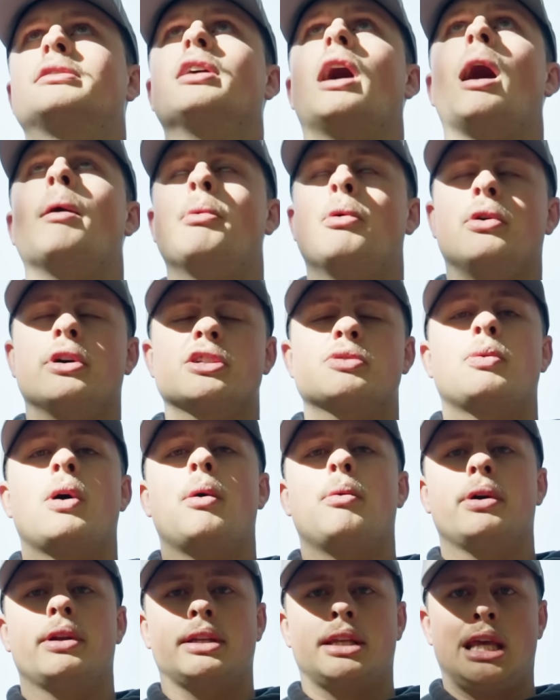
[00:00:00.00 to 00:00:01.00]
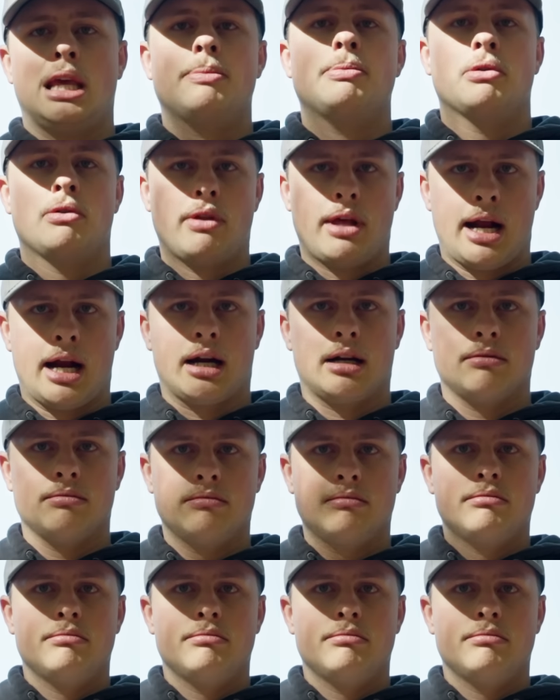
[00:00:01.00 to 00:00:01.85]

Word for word: double is what would keep you there